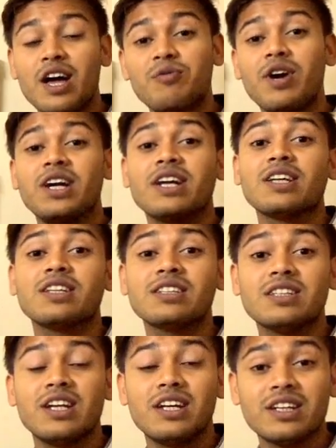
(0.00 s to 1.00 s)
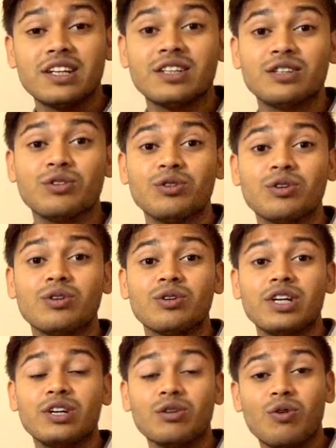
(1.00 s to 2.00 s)
I am writing this letter
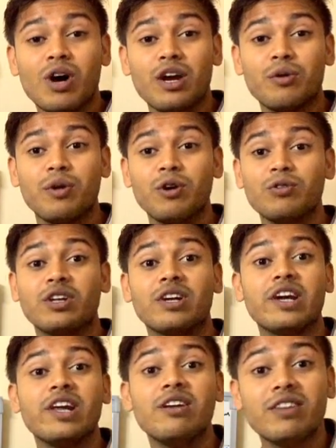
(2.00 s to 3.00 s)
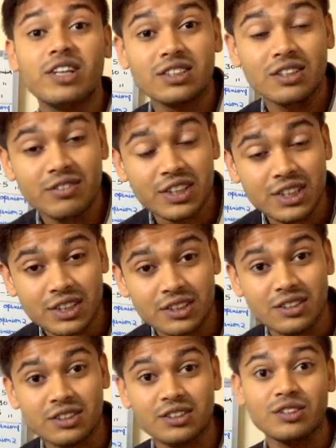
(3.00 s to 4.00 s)
to inquire about the railway
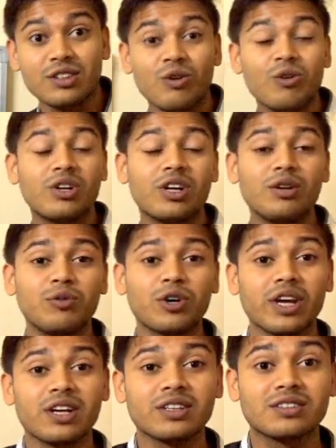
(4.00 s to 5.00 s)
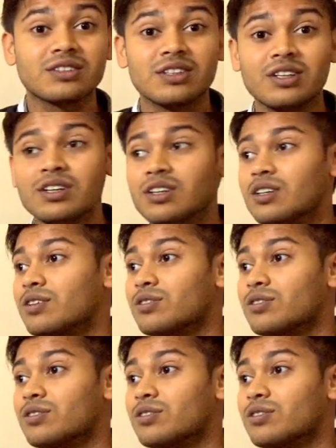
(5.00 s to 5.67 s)
reservations, the hotel bookings,